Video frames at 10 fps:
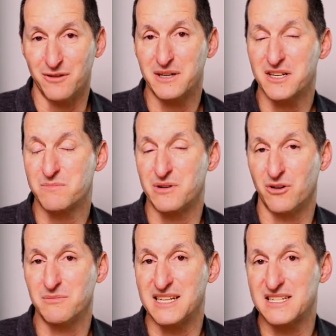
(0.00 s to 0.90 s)
because
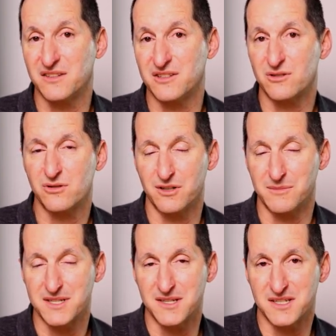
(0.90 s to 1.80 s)
predominantly it's on the
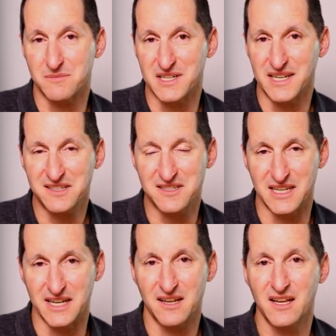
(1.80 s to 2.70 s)
autonomous systems and
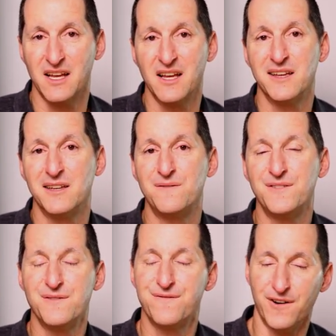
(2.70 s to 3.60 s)
Exadata. If you
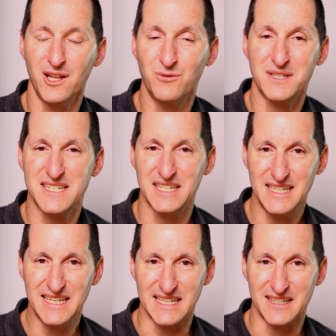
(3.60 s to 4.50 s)
follow its
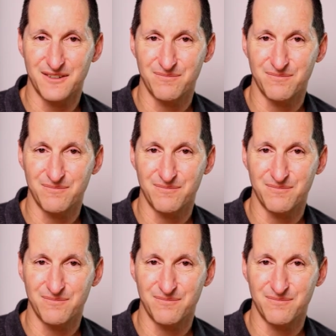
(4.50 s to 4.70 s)
lead,